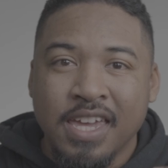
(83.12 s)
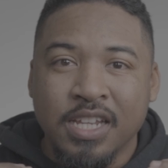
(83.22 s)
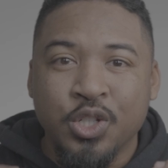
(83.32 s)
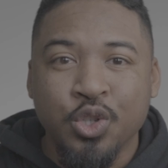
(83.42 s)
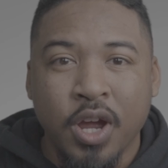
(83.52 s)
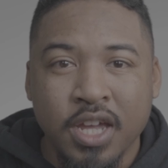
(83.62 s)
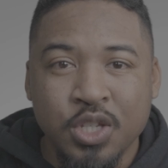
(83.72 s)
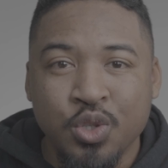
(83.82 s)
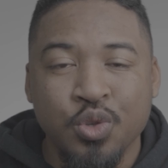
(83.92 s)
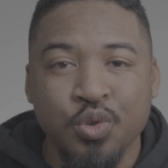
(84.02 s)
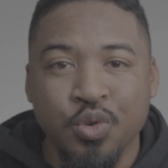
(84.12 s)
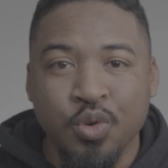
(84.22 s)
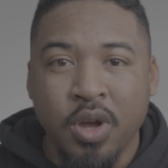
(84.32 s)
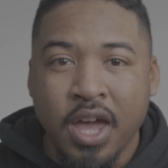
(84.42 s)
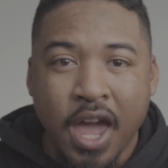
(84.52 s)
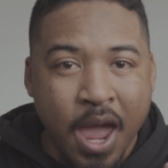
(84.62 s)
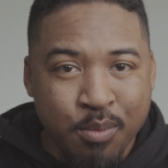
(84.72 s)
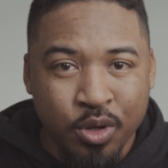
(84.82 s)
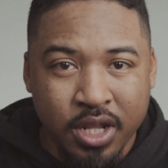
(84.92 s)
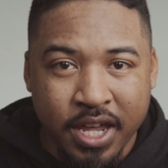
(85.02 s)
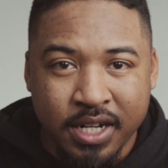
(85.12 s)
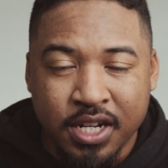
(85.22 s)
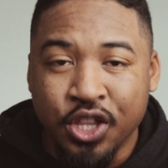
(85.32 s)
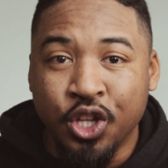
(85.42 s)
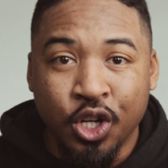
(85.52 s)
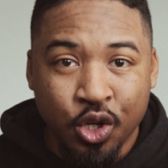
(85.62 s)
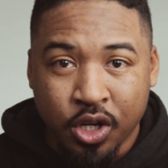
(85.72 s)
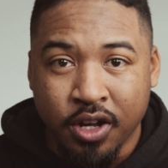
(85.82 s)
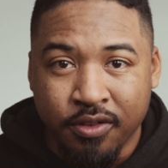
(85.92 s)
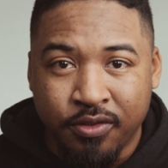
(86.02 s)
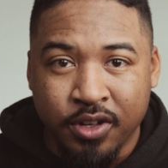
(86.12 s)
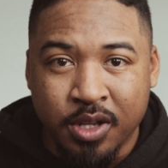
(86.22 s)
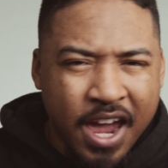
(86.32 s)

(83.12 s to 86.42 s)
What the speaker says: it tries to emulate the look of film.